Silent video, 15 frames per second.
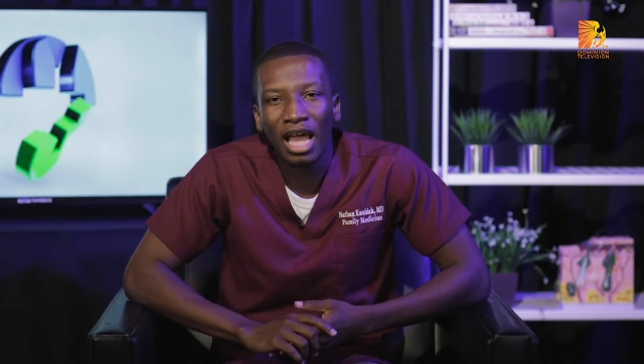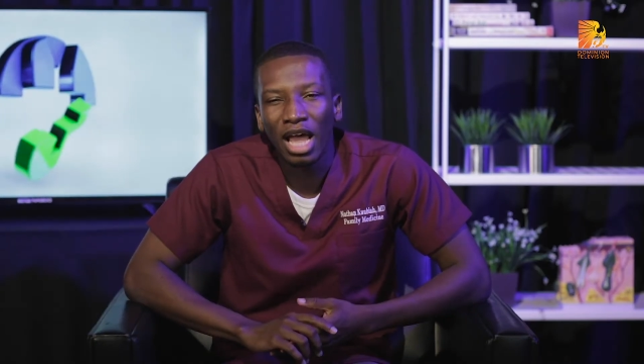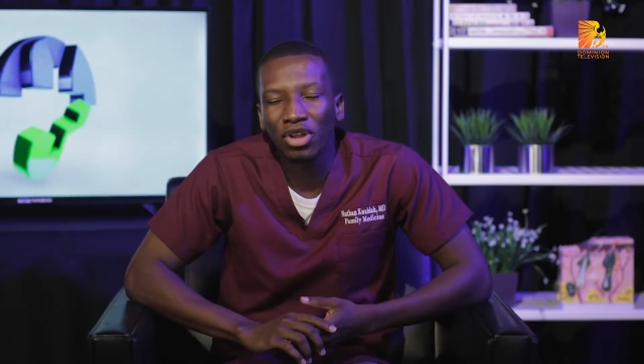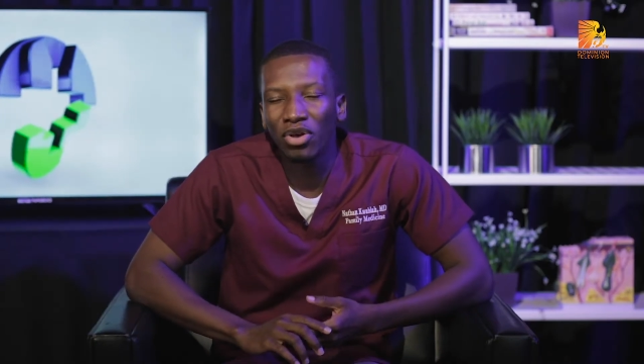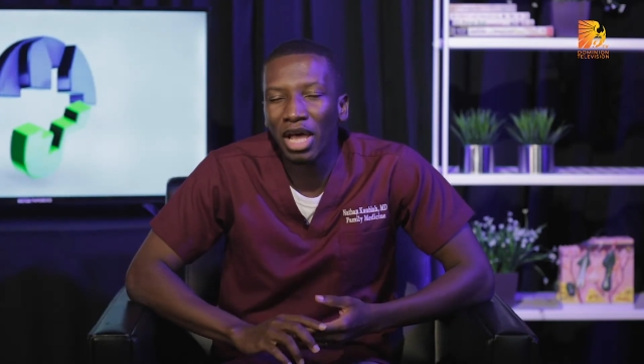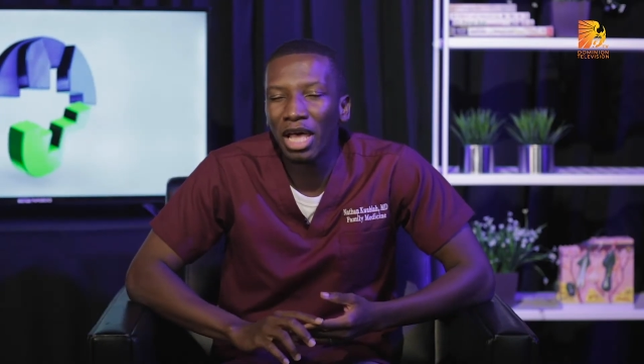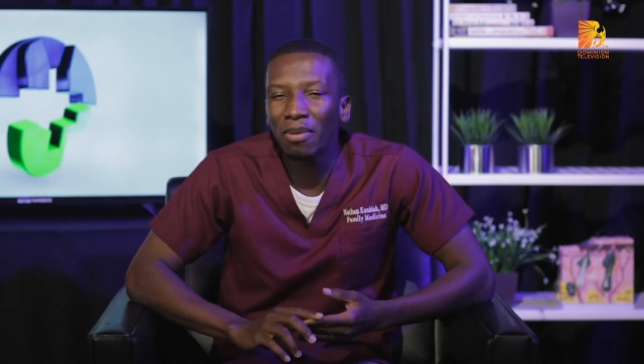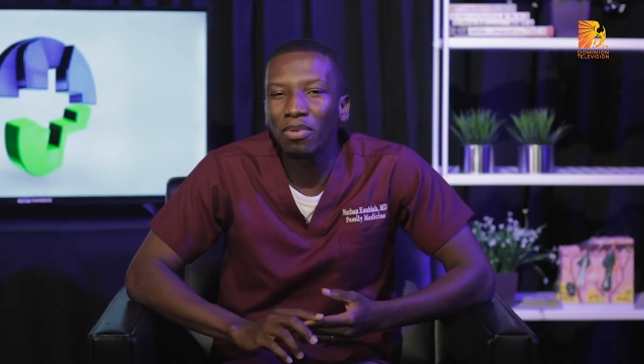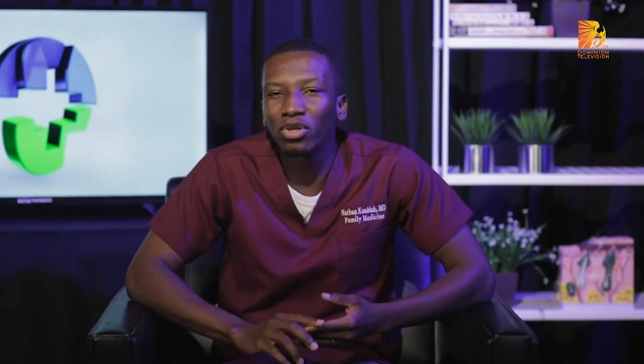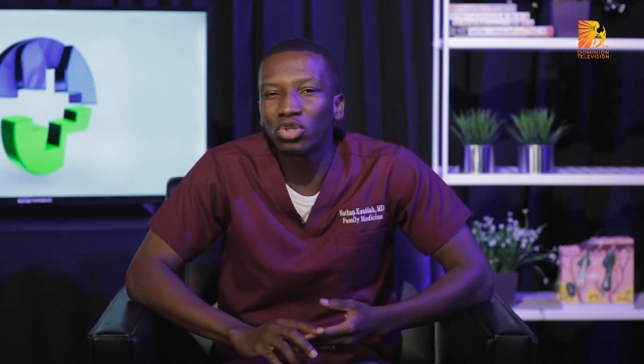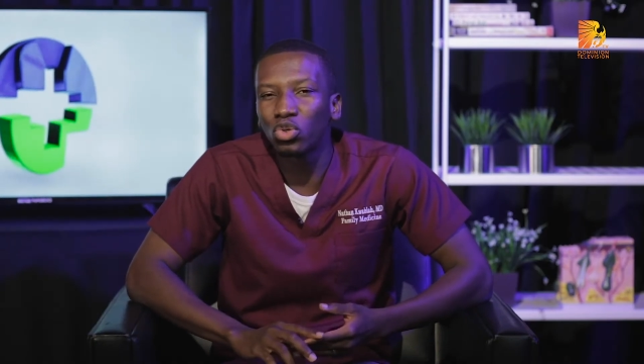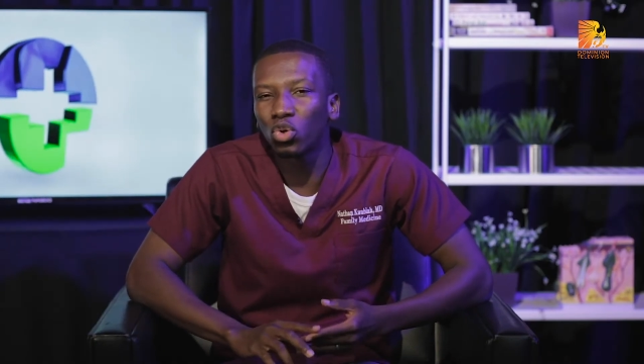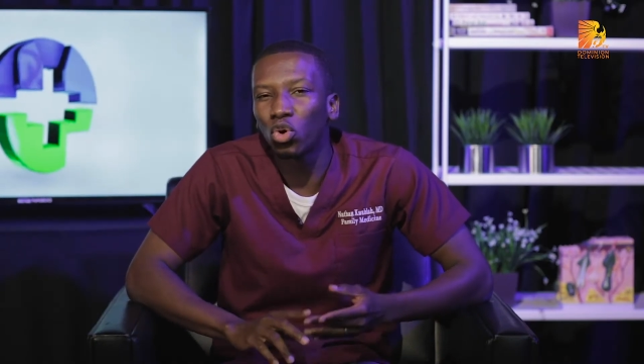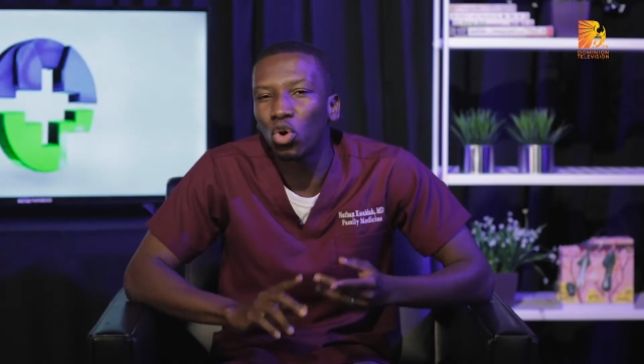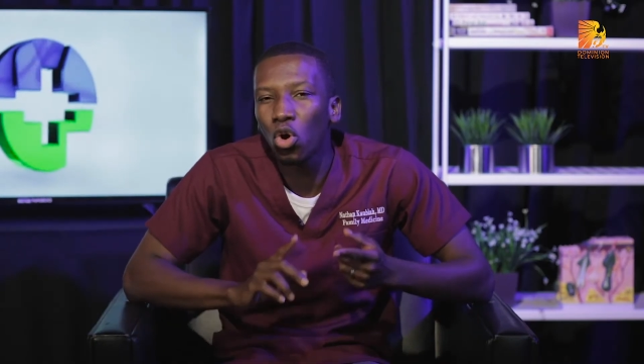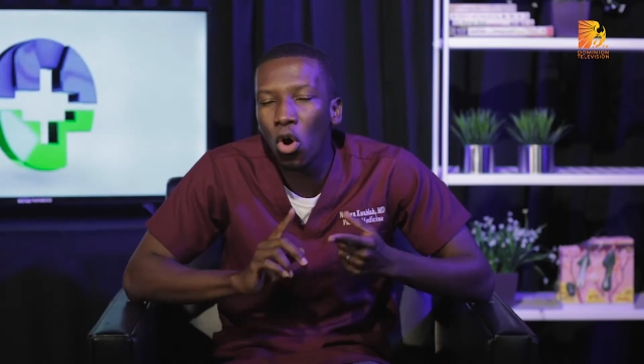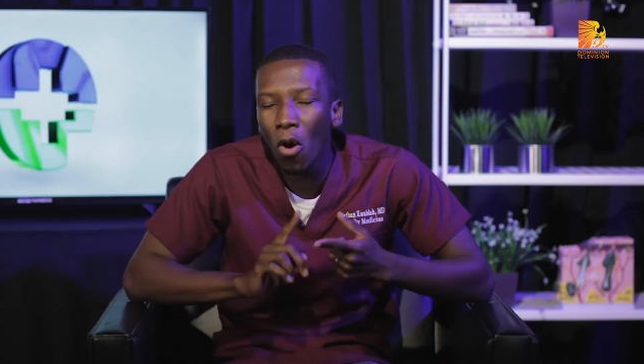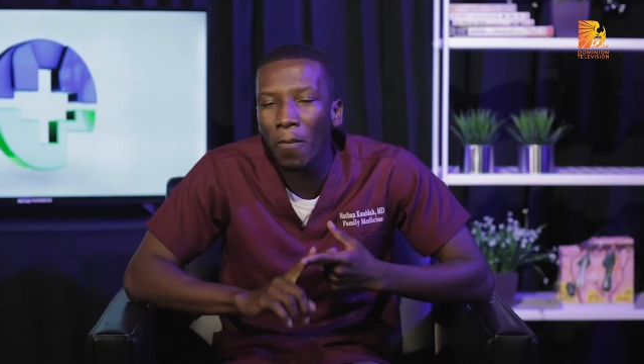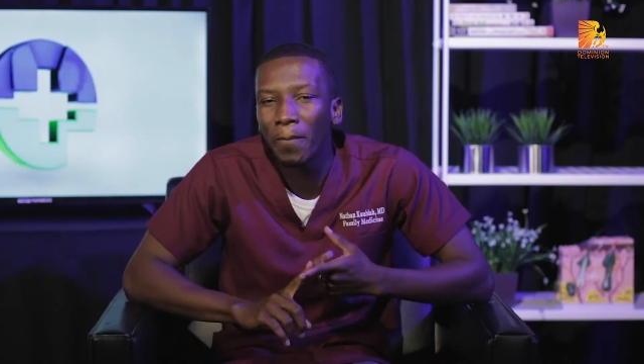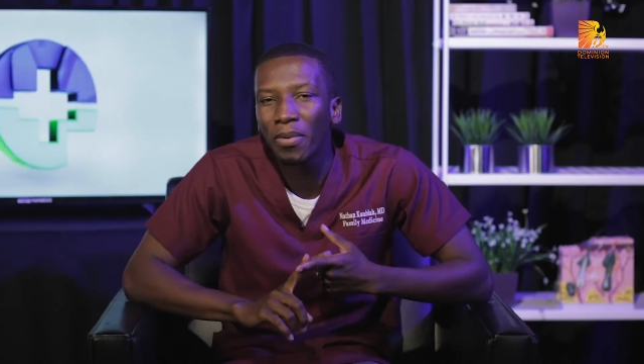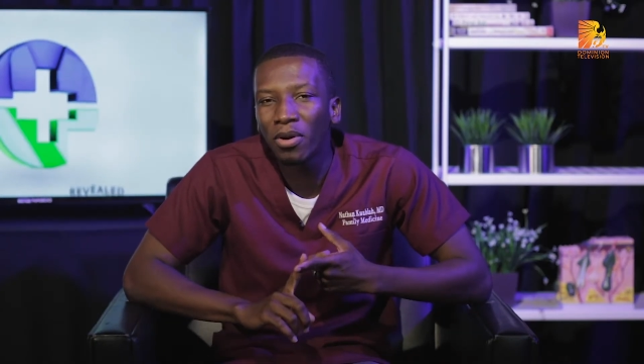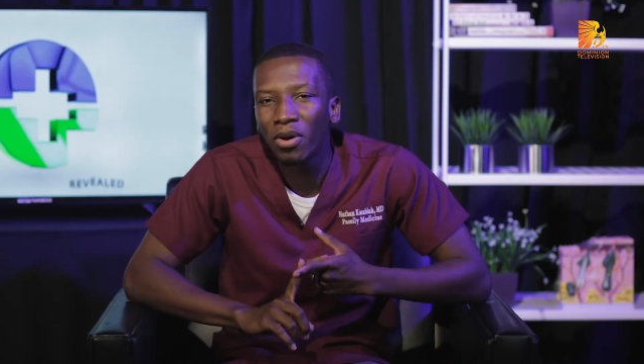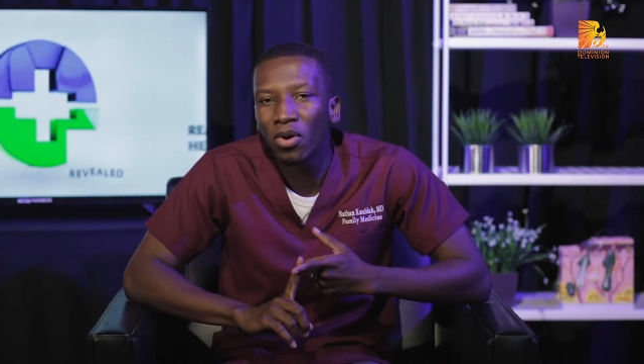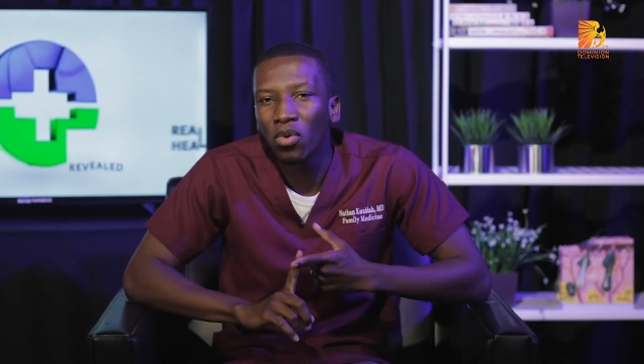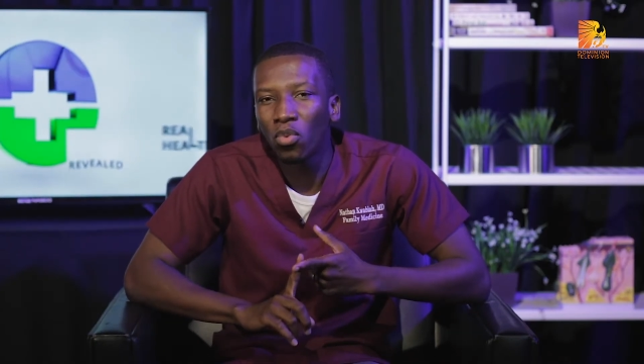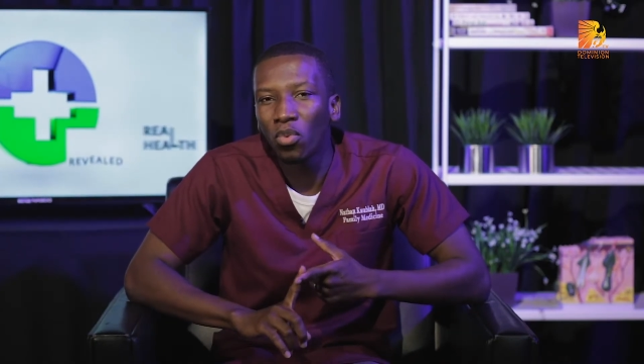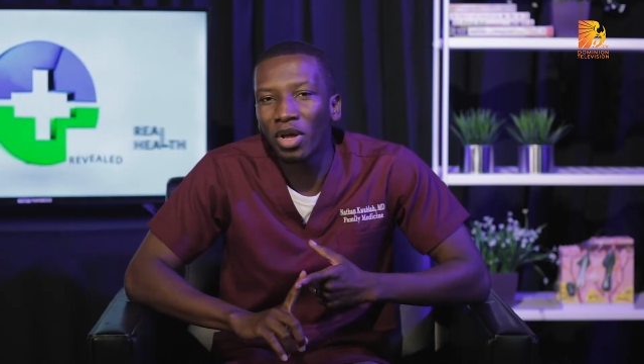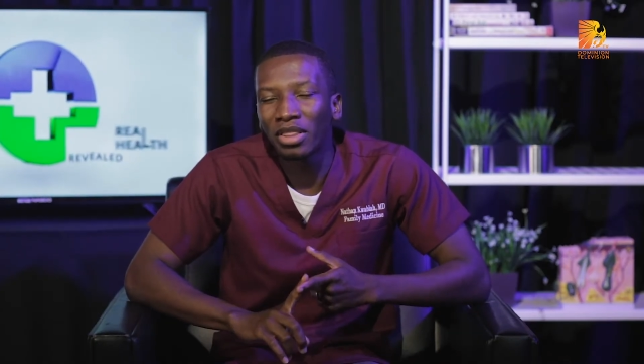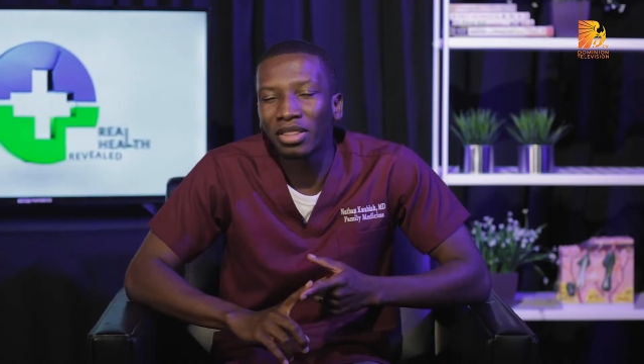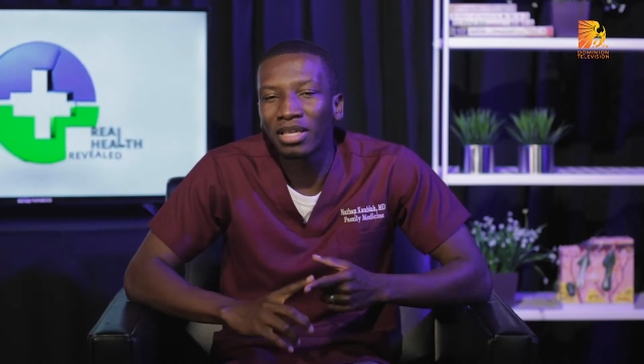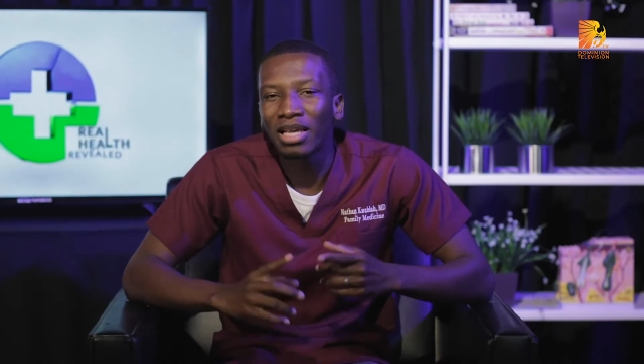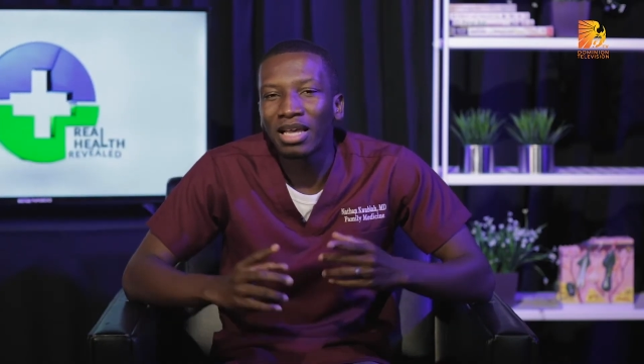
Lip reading: and you're able to cope with